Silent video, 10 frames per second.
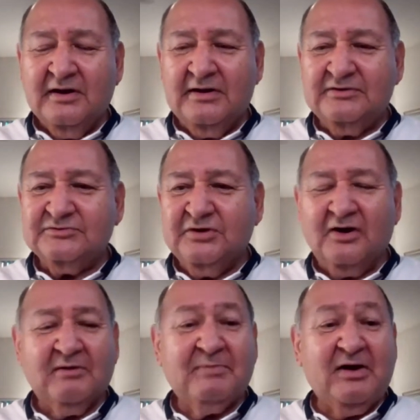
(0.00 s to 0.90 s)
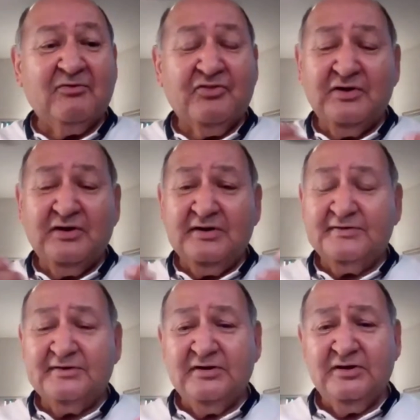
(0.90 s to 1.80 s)
and talk about things,
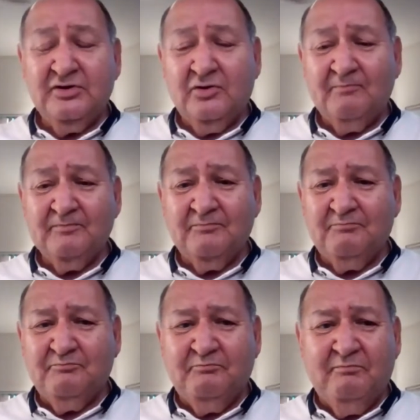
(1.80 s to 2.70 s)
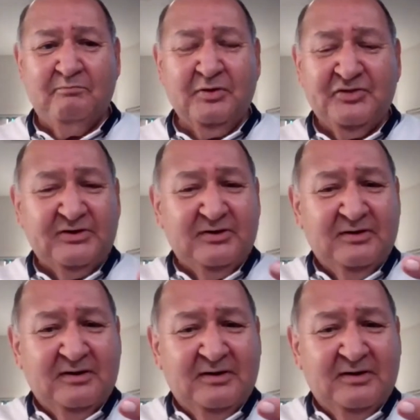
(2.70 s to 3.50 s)
you know, but they